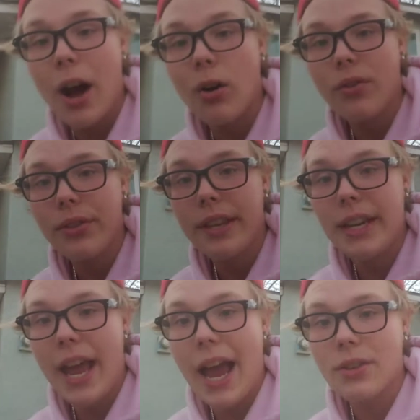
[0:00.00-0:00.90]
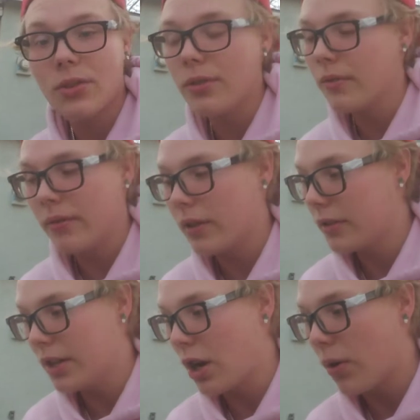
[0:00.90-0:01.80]
out the axle.
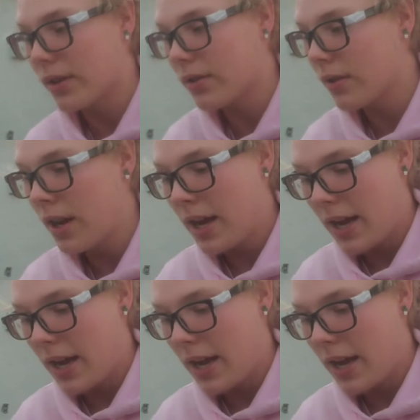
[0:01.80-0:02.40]
You know, it's